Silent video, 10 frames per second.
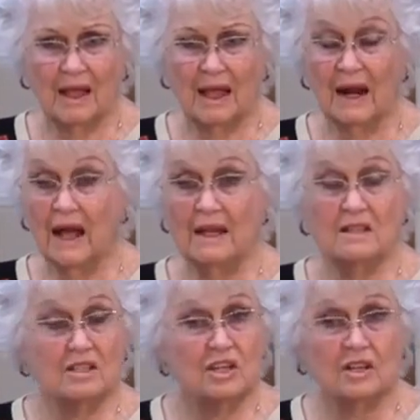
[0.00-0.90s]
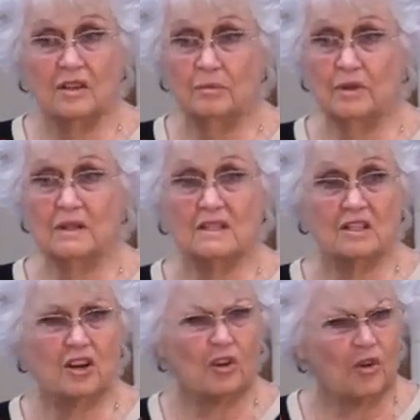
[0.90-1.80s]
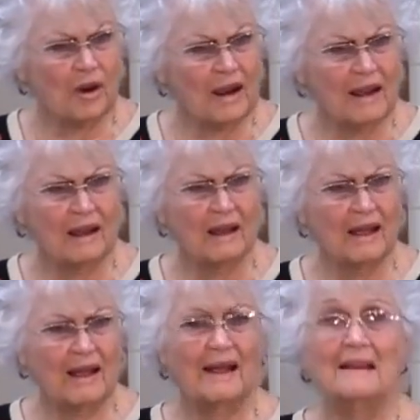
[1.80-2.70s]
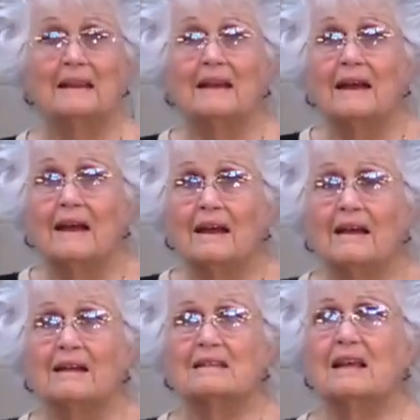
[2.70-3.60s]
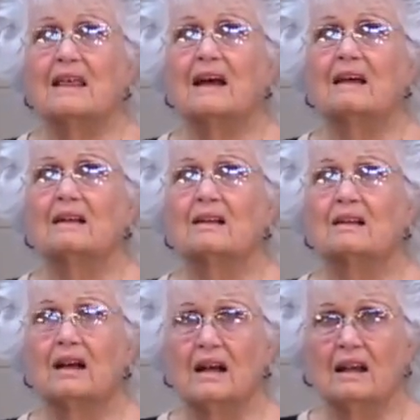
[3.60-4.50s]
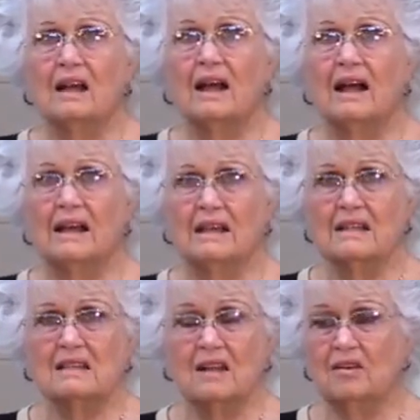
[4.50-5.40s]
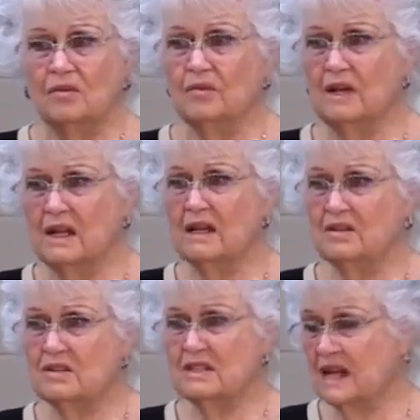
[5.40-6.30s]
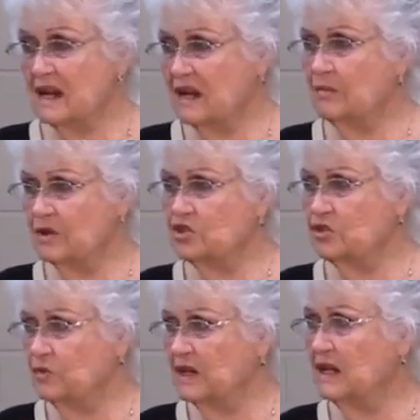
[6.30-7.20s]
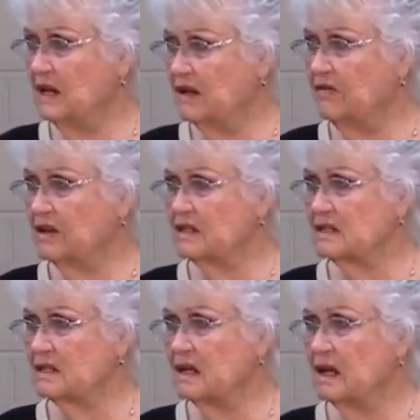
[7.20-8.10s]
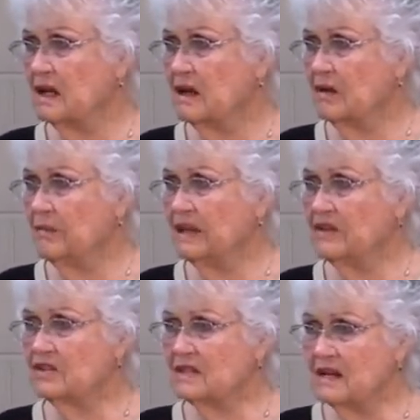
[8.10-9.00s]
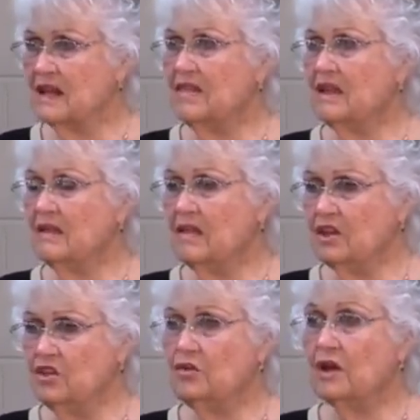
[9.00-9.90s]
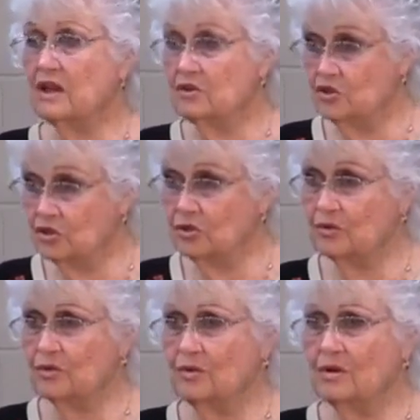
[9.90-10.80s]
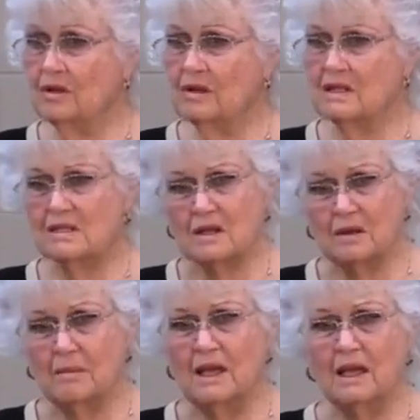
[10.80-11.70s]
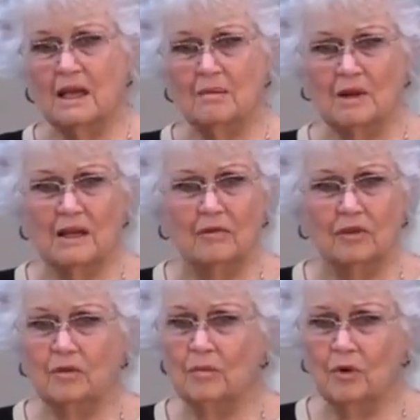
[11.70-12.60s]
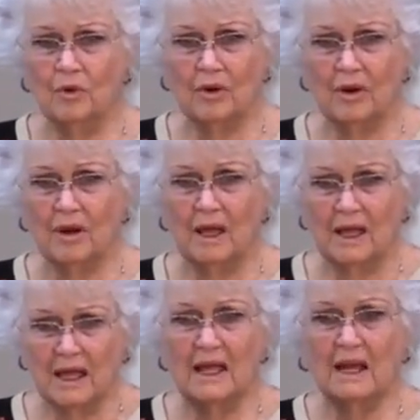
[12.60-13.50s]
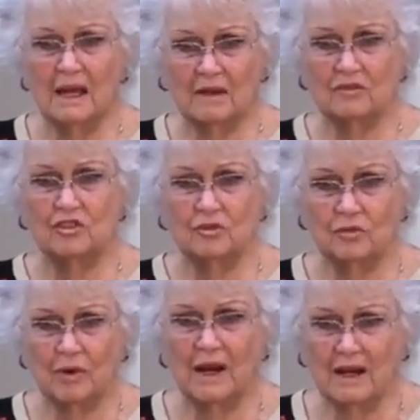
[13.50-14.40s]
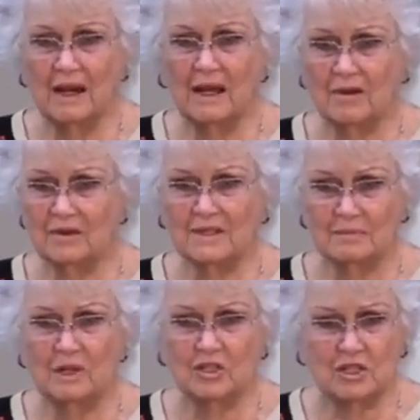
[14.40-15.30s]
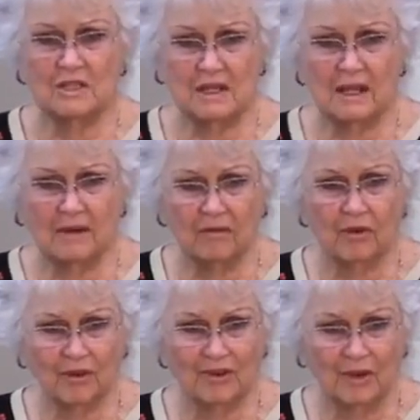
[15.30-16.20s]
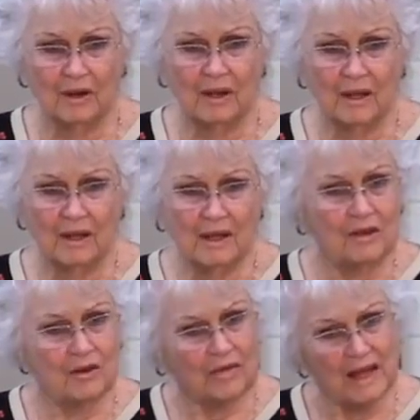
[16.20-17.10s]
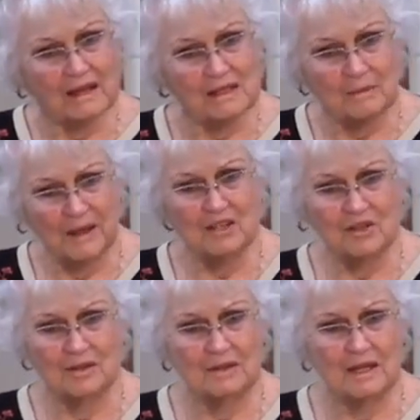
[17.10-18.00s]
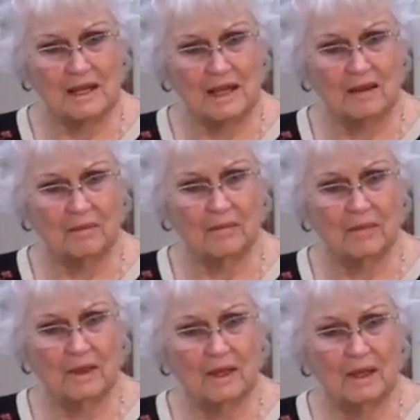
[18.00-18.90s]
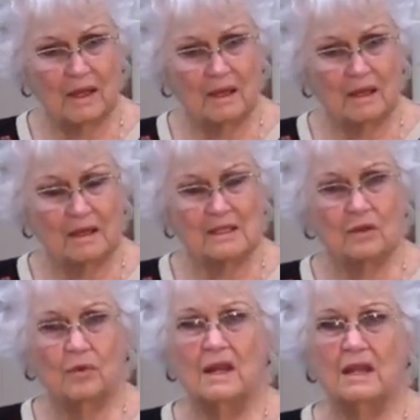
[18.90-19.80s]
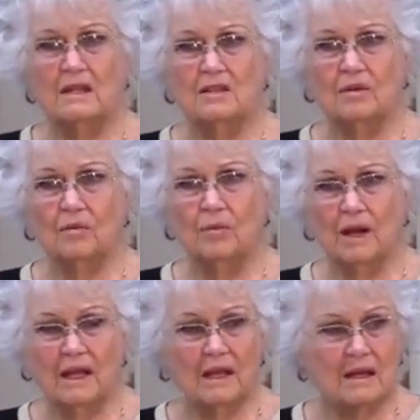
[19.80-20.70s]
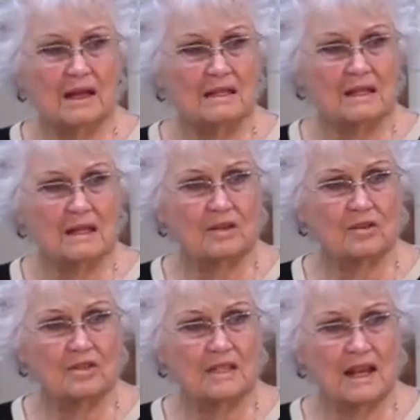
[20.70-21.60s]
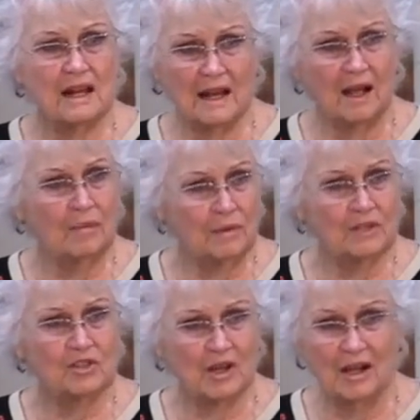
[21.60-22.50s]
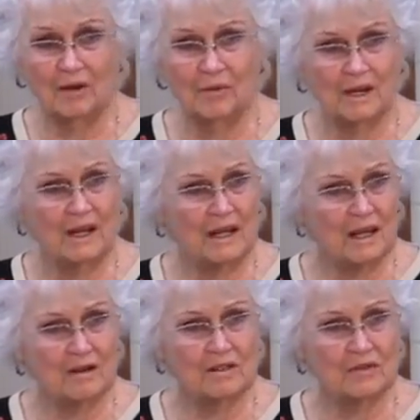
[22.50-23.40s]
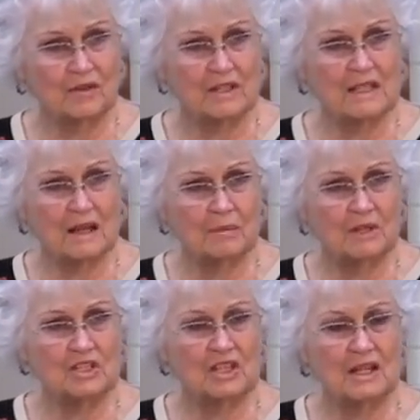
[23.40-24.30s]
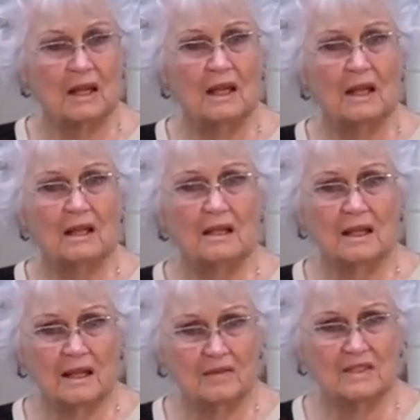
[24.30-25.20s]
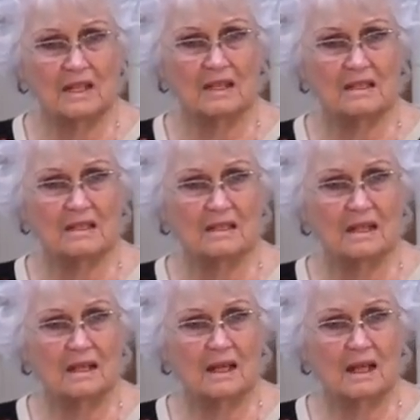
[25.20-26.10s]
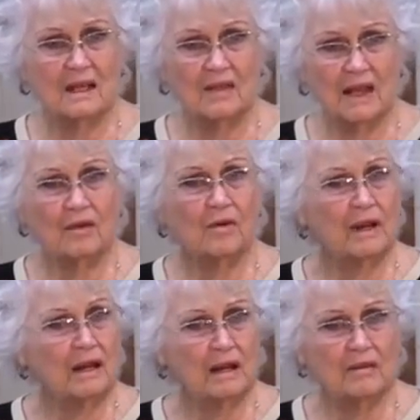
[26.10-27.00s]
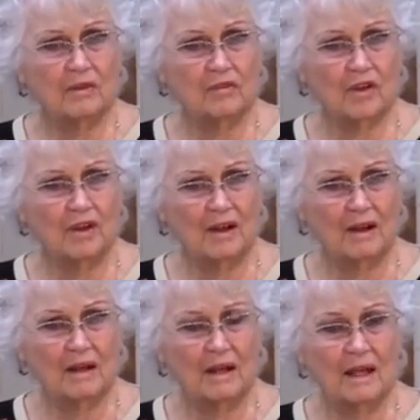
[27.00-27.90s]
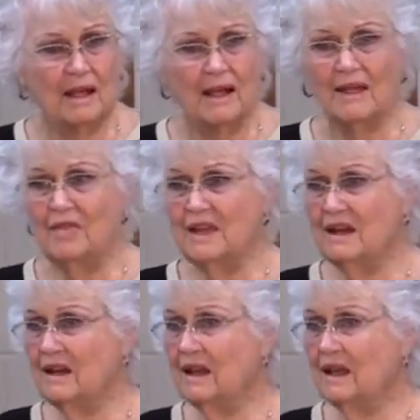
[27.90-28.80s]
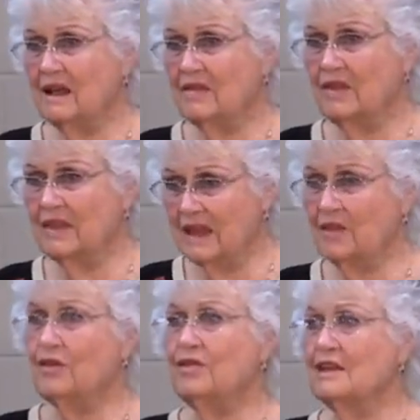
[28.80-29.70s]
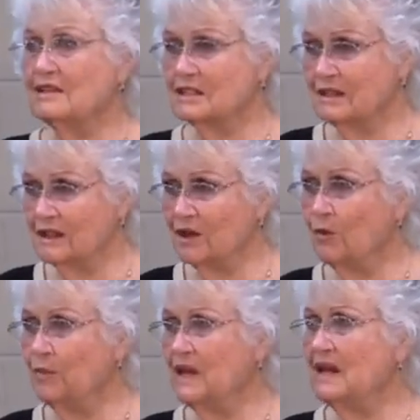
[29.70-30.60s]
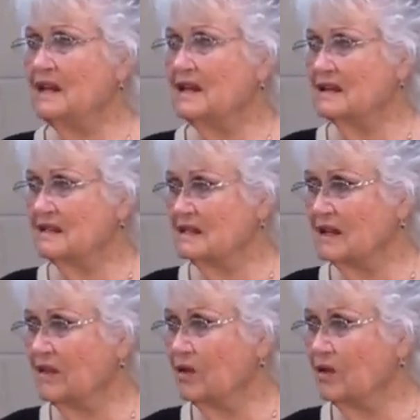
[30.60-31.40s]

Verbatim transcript: And I just shut the book and started crying. Because I thought, God, I guess I don't really understand how much you really love us. But there's nothing that you can do that's going to make him love you more. He loves you right now as much as he ever could. You're that special to him. So we need to recognize and understand how much God really cares for us, how much he loves us, and that great love of God. And then the other things, the obedience and